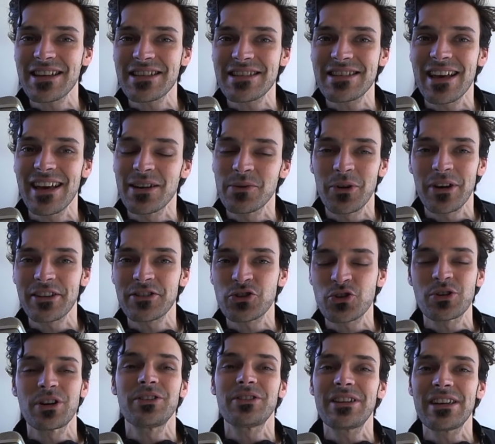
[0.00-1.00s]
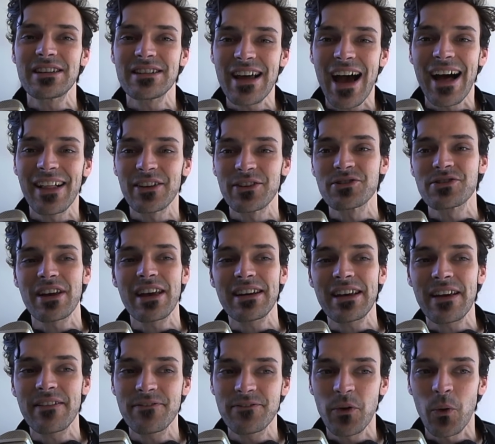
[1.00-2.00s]
has done what $1 trillion and
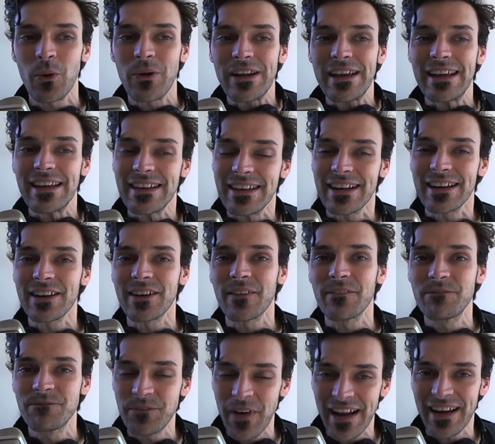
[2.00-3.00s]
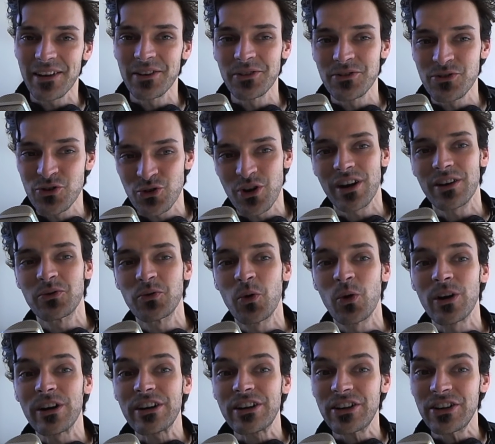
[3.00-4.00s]
a 40-year failed drug
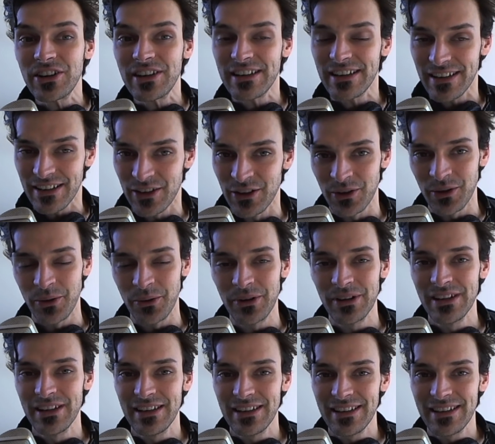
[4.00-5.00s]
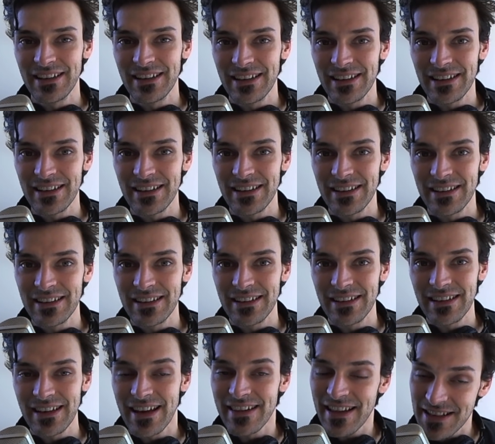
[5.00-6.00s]
war couldn't do.
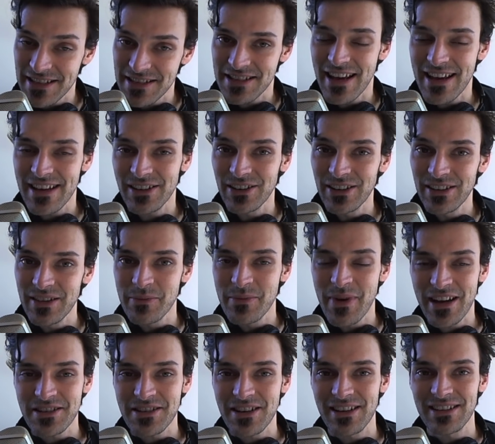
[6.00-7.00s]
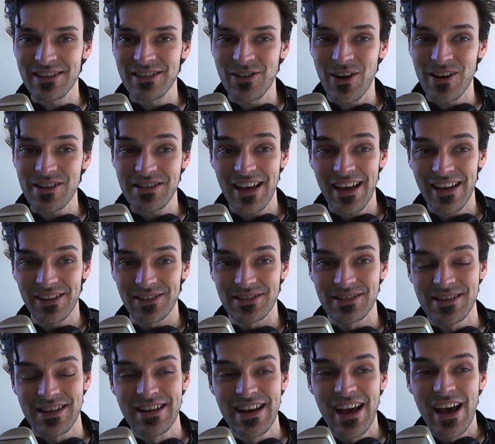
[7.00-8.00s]
And that's take on the Mexican
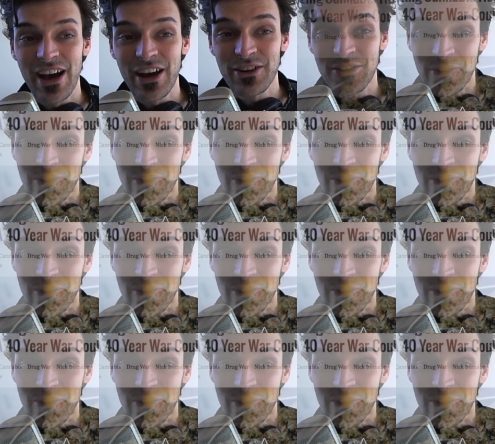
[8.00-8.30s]
cartels. A